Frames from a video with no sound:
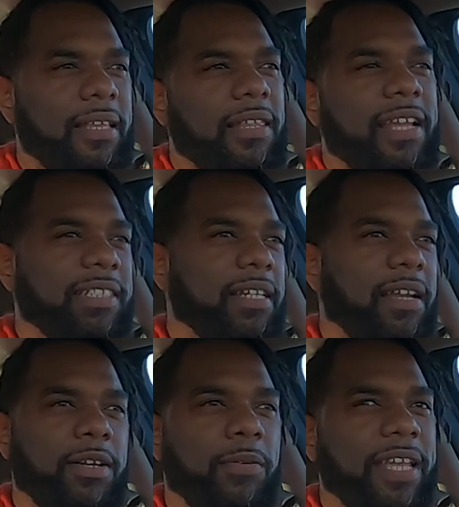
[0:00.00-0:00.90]
like I said,
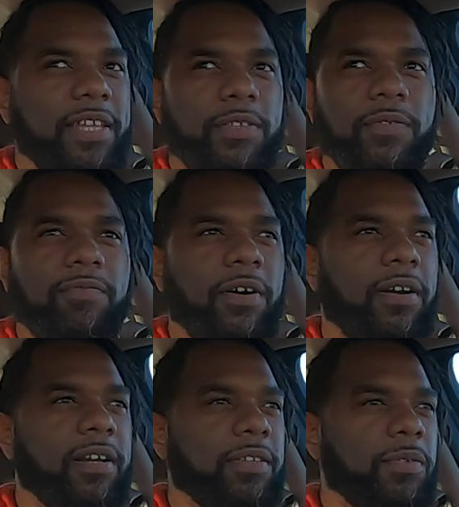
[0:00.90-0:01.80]
I don't want to get too
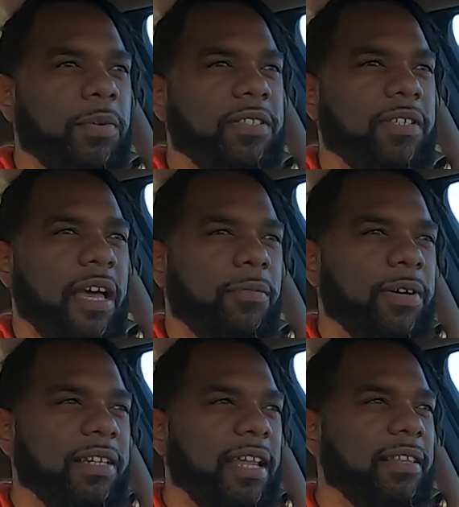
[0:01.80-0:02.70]
far into the woods on that
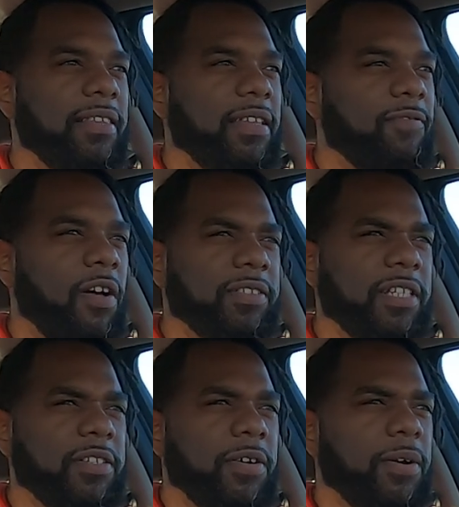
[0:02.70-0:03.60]
one. That falls
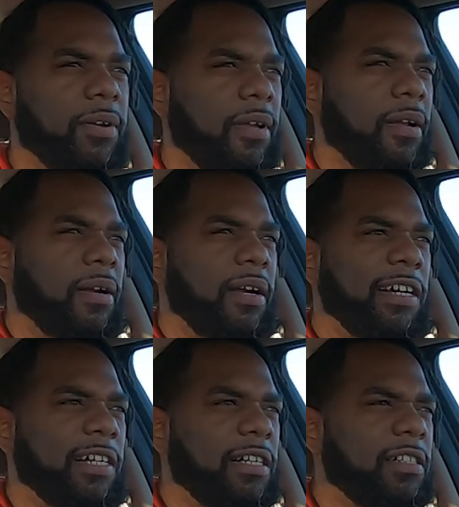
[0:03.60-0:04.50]
under,
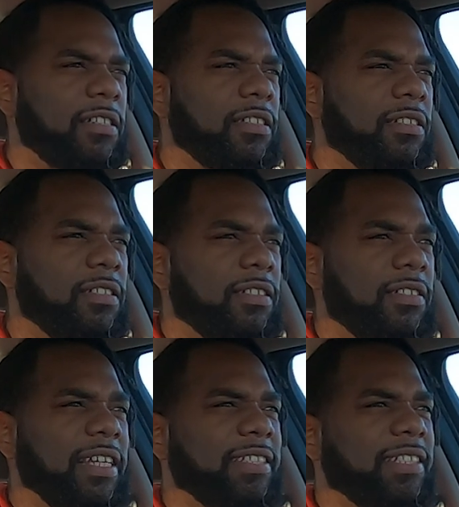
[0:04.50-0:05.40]

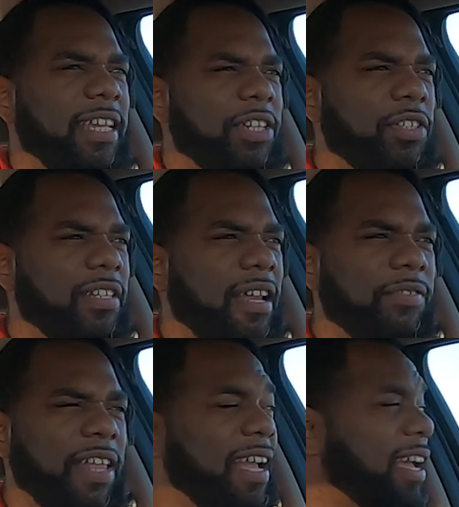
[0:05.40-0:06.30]
destination. I
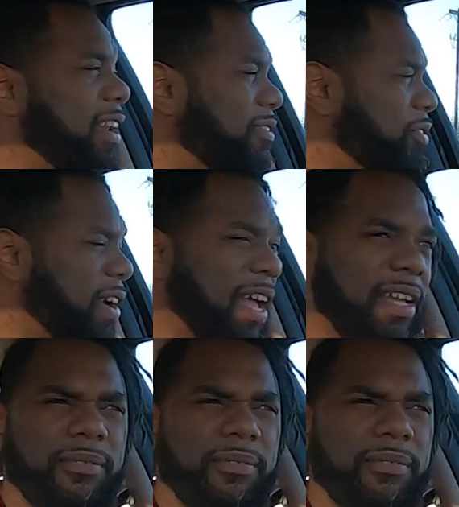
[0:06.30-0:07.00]
feel like I got off track.